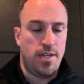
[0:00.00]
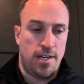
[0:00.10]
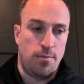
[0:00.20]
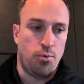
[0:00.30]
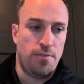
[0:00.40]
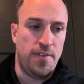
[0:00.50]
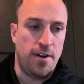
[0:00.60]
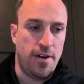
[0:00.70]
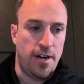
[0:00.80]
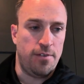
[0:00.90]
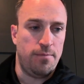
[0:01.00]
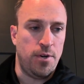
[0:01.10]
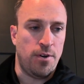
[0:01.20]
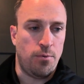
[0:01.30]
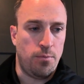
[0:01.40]

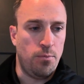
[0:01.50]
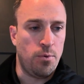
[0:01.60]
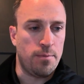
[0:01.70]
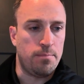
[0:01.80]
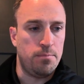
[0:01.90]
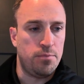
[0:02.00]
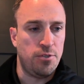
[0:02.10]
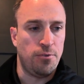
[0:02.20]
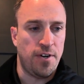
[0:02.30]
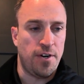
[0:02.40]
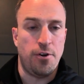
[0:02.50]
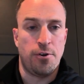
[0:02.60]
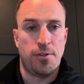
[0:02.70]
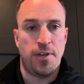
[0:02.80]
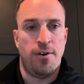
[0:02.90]
We're still very
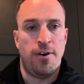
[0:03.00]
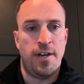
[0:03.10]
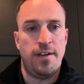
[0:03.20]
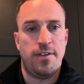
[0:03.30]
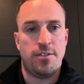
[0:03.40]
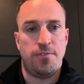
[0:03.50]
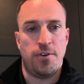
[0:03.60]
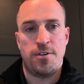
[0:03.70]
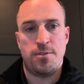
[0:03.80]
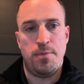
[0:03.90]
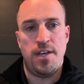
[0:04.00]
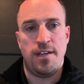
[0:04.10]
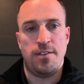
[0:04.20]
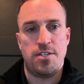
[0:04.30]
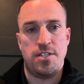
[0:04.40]
early on as far as being
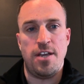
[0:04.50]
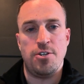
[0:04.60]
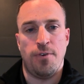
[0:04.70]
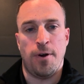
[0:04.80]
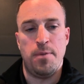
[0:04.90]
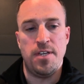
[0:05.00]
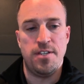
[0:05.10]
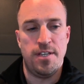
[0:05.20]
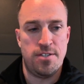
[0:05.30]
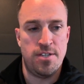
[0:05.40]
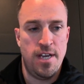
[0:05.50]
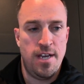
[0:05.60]
in the stage of our business,